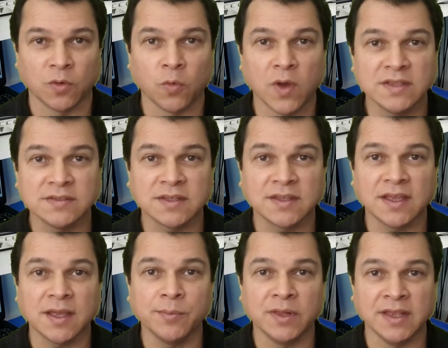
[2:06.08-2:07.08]
Once that
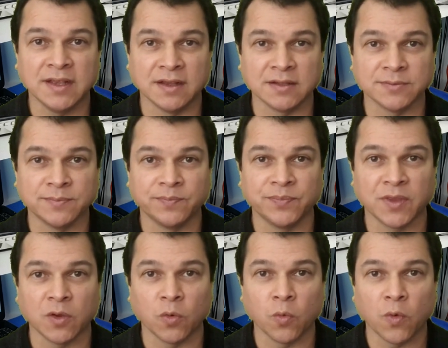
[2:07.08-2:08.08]
I am legal,
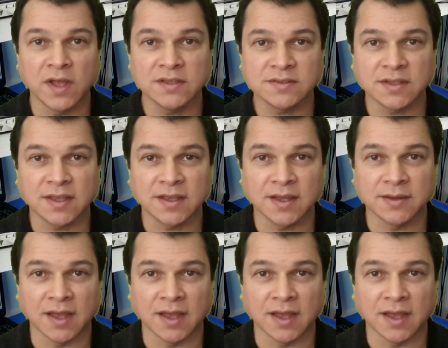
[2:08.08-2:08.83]
once that